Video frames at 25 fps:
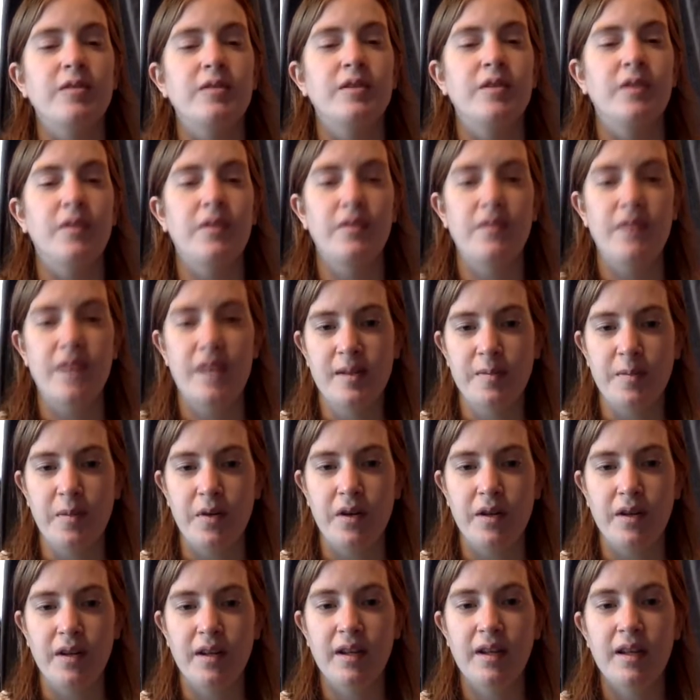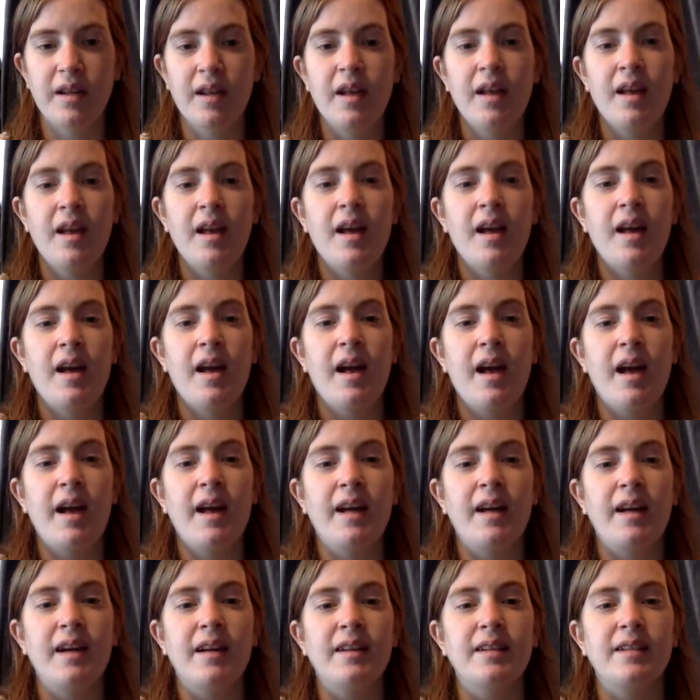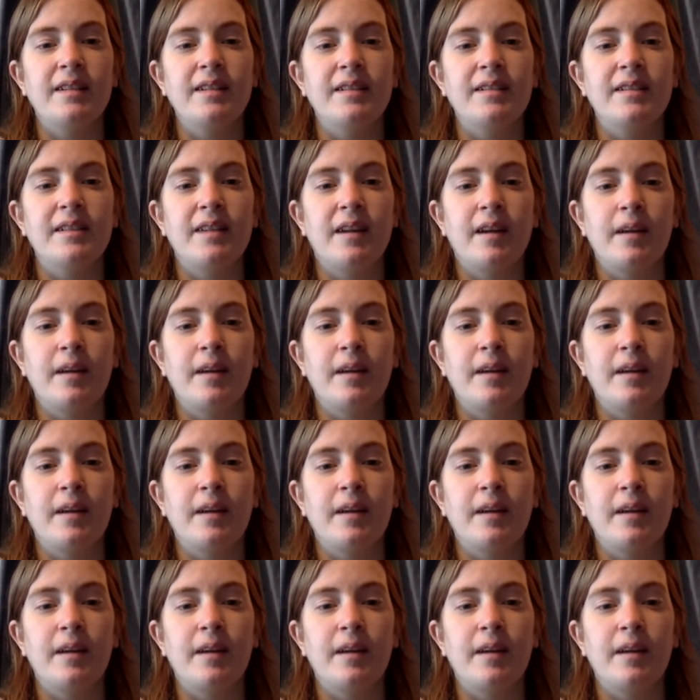is on Facebook, and